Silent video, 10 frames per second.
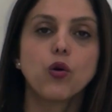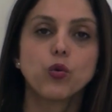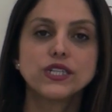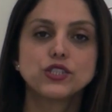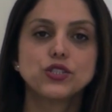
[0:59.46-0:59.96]

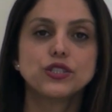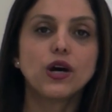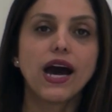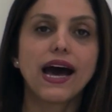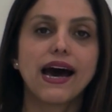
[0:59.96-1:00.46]
What do
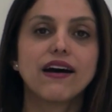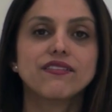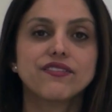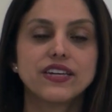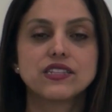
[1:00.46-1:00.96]
you
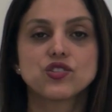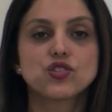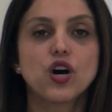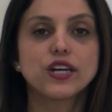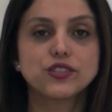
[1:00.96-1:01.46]
have
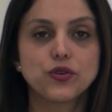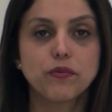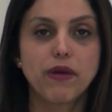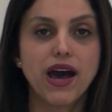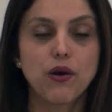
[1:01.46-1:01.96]
inside
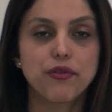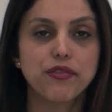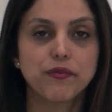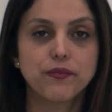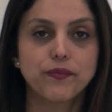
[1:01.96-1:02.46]
your mouth?